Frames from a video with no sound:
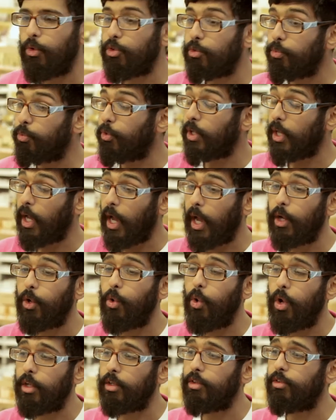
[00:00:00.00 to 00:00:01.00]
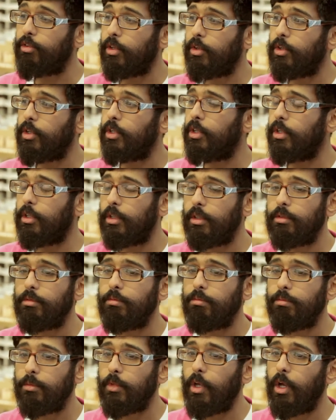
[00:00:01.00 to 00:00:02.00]
was a pretty high quality cereal,
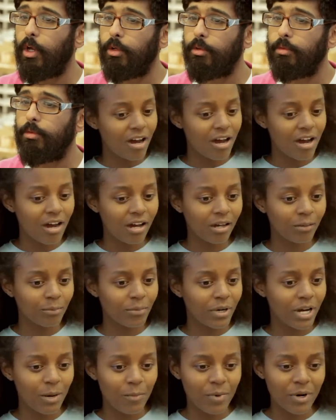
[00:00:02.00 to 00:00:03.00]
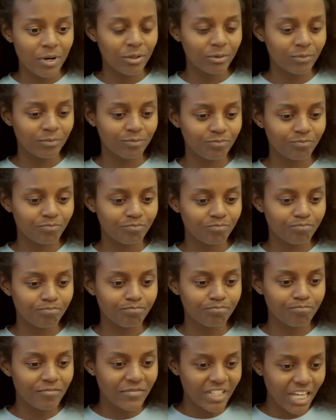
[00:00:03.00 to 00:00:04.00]
though. Um, how about
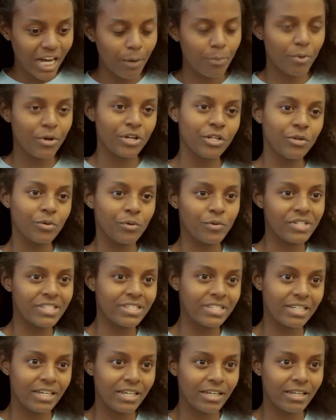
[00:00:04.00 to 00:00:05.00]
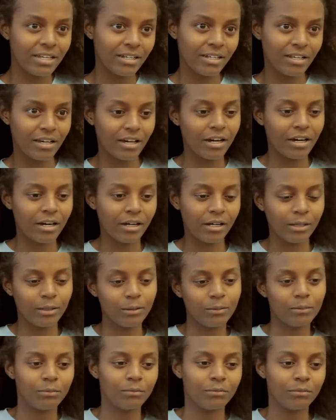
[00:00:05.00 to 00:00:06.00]
I'll print you a receipt,
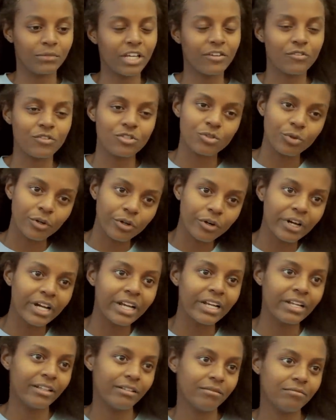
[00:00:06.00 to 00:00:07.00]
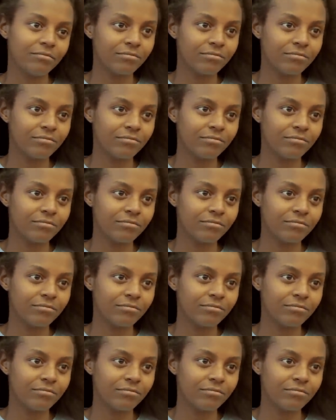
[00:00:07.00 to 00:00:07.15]
um, give you store credit.